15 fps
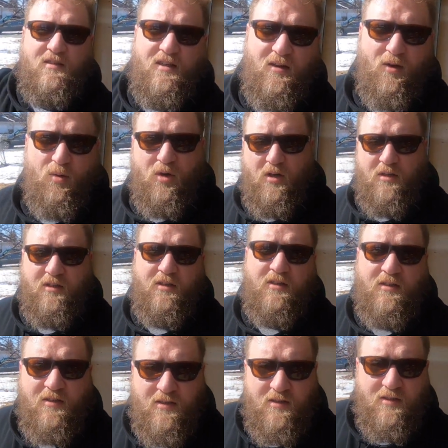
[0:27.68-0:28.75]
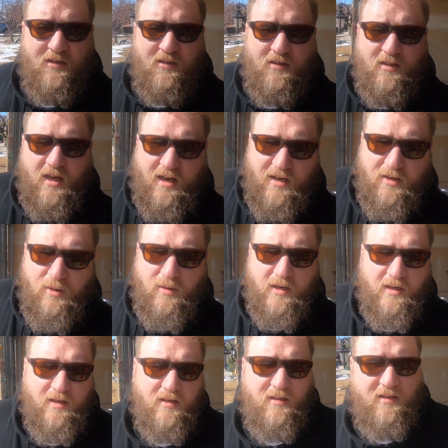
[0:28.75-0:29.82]
Hello world. How you
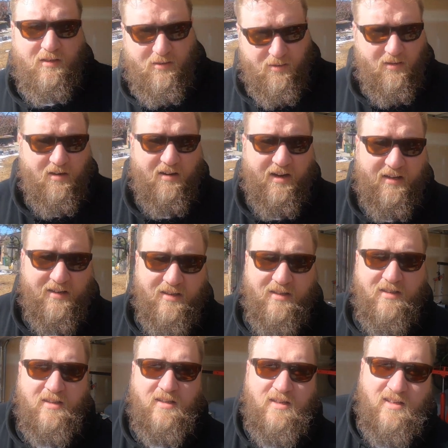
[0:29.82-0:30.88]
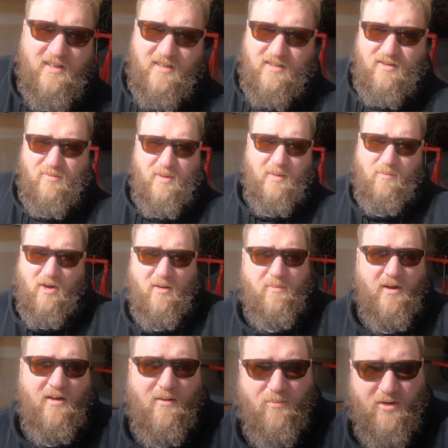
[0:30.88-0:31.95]
doing? Doing all right? Doing my Mark
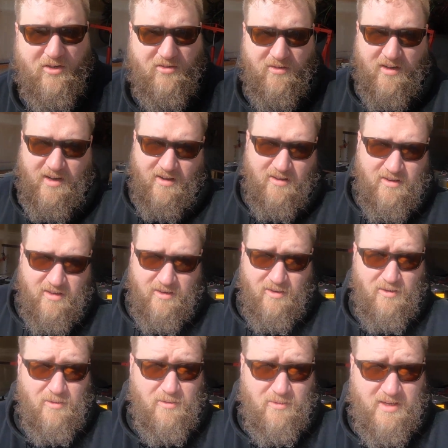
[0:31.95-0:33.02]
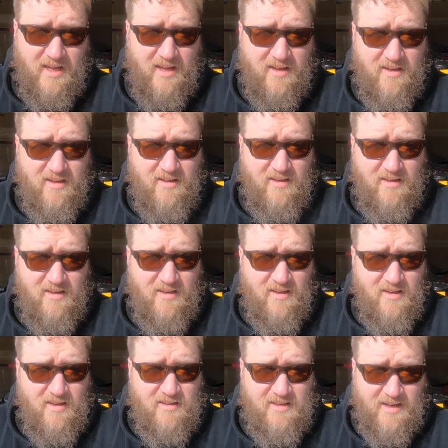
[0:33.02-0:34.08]
Maron impression right now. You doing okay?
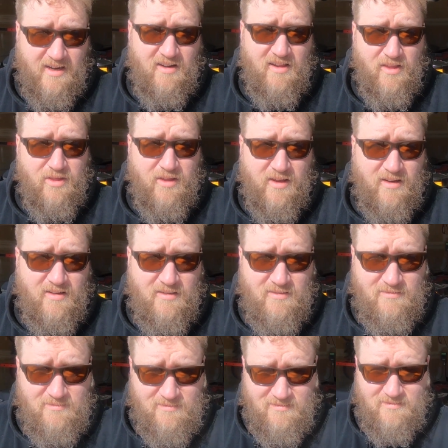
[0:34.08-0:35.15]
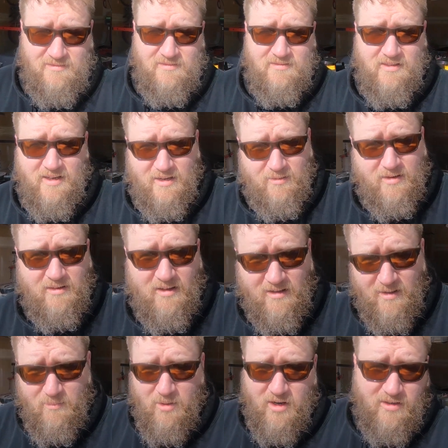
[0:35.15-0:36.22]
Take care of that thing? Anyway, I'll
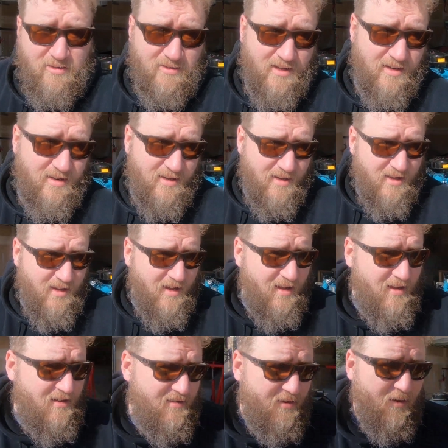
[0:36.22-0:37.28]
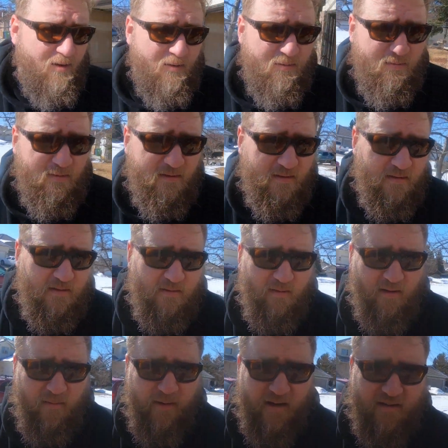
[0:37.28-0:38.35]
let Mark do that. So,
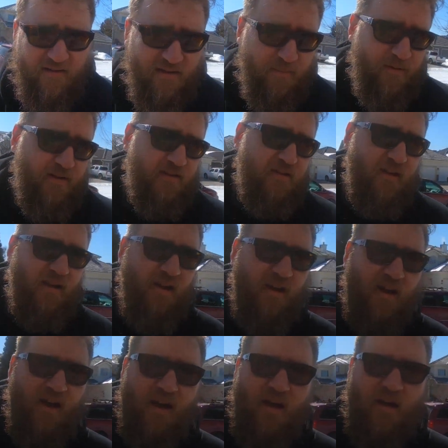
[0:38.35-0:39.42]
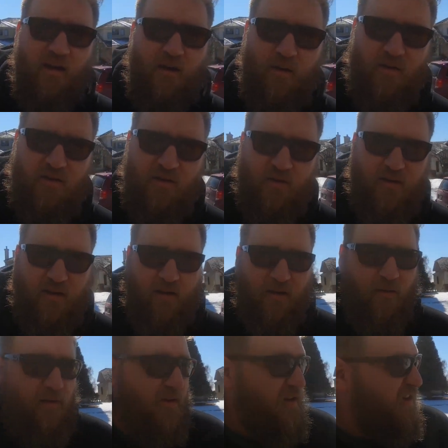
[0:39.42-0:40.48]
welcome back to Stumpy's Yoga
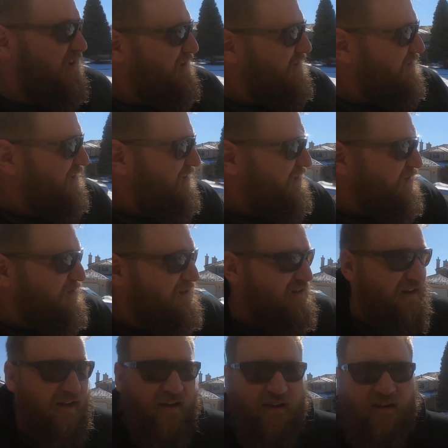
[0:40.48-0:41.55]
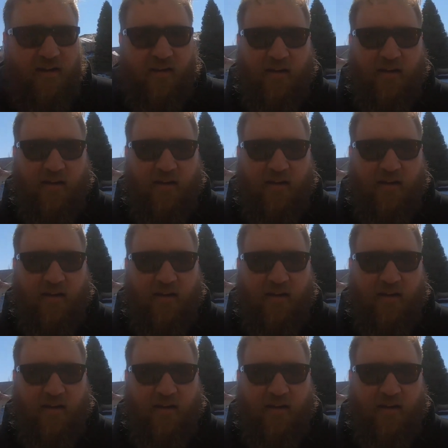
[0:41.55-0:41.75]
Studio. The sun's out today.